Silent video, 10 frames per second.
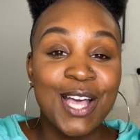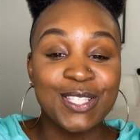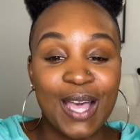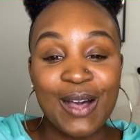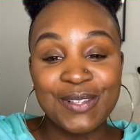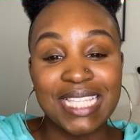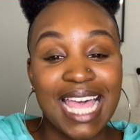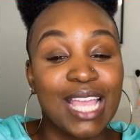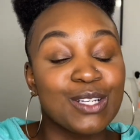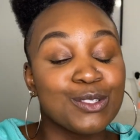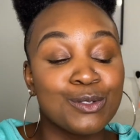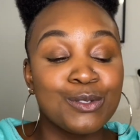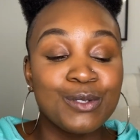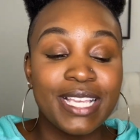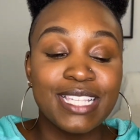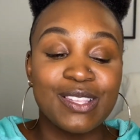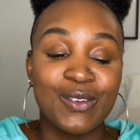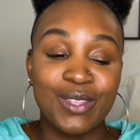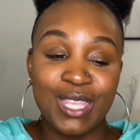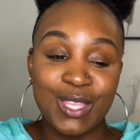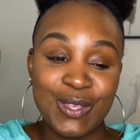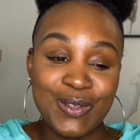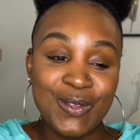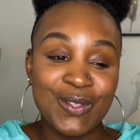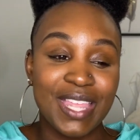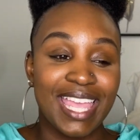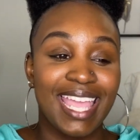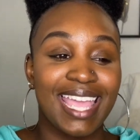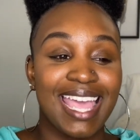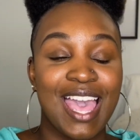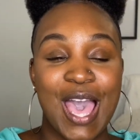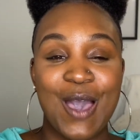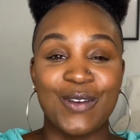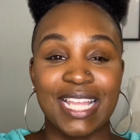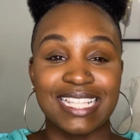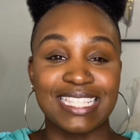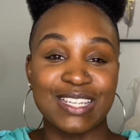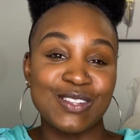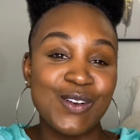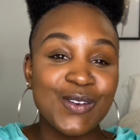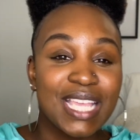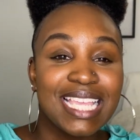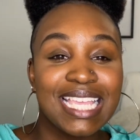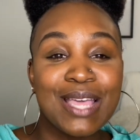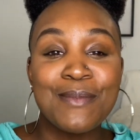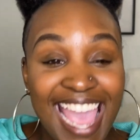So I was like, ooh, he's so cute. Like, I want to get to know him.